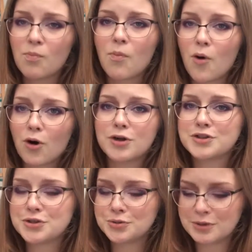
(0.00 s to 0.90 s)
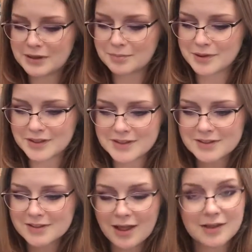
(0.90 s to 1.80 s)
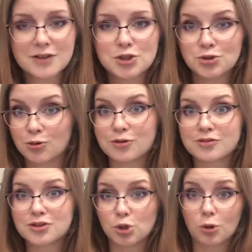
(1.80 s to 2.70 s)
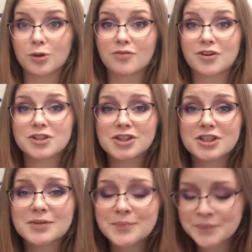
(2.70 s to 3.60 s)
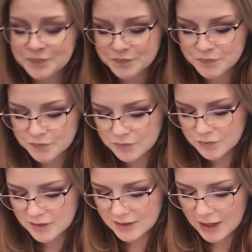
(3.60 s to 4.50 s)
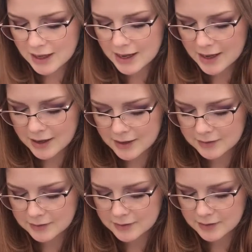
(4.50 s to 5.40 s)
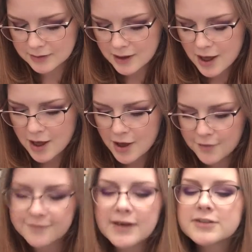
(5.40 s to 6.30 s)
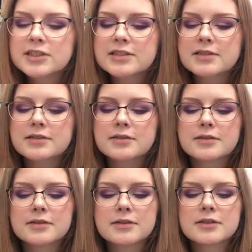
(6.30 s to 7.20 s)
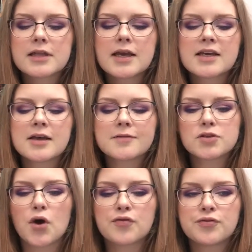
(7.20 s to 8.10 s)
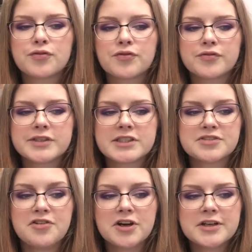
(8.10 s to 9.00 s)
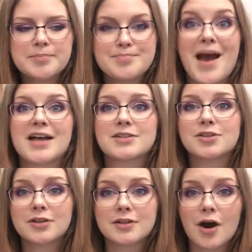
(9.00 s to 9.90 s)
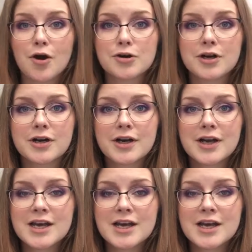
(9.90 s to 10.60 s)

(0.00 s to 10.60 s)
more to it, but this is like the short version. And Fenris like gives off this very masculine aura.